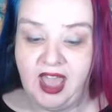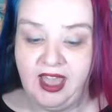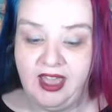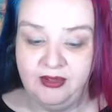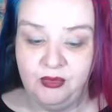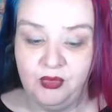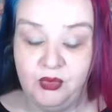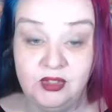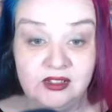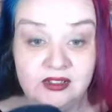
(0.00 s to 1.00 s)
um,
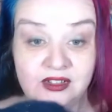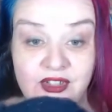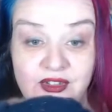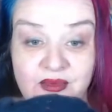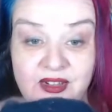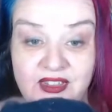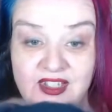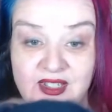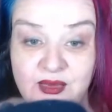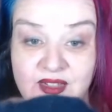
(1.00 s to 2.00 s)
would look cool with
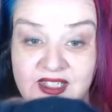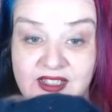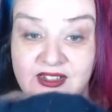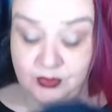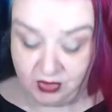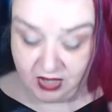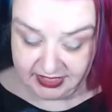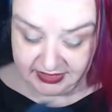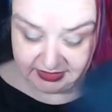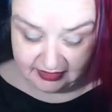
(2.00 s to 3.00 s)
this, with a little
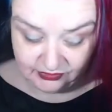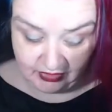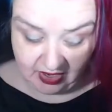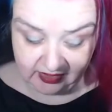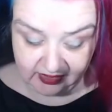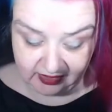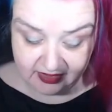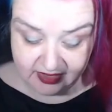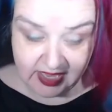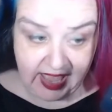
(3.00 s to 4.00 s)
surprises of colour.
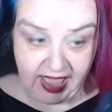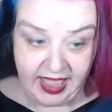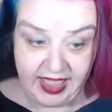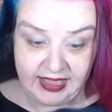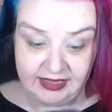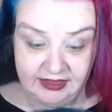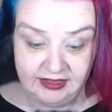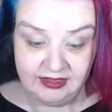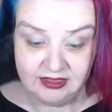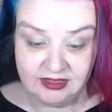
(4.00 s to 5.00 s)

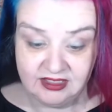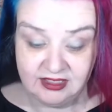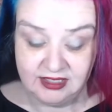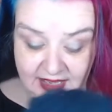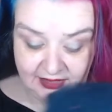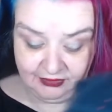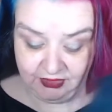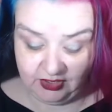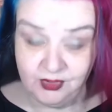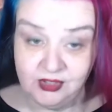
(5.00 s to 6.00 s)
And yeah, if
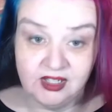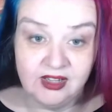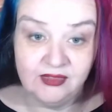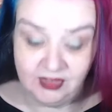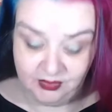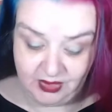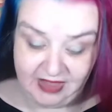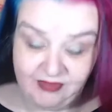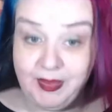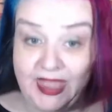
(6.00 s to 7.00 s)
it's small enough, then we
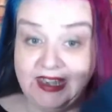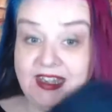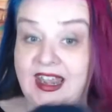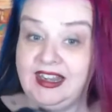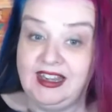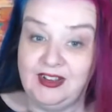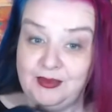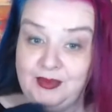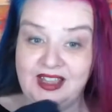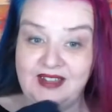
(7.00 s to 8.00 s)
have a pin and it
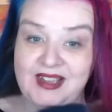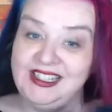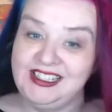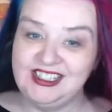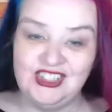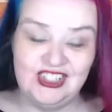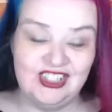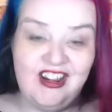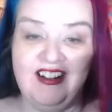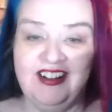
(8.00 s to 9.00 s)
could become a little
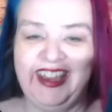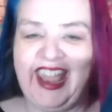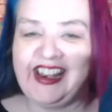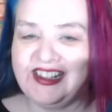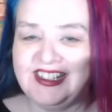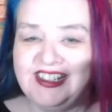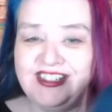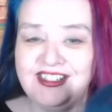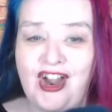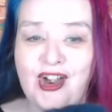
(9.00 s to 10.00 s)
star, galaxy
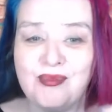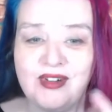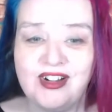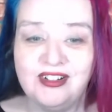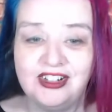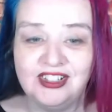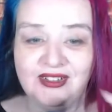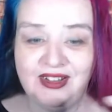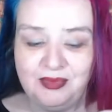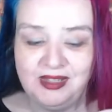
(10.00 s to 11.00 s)
star brooch.
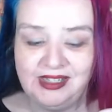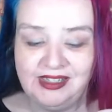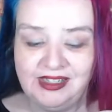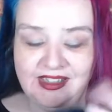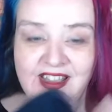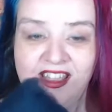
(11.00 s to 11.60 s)
So it'd be like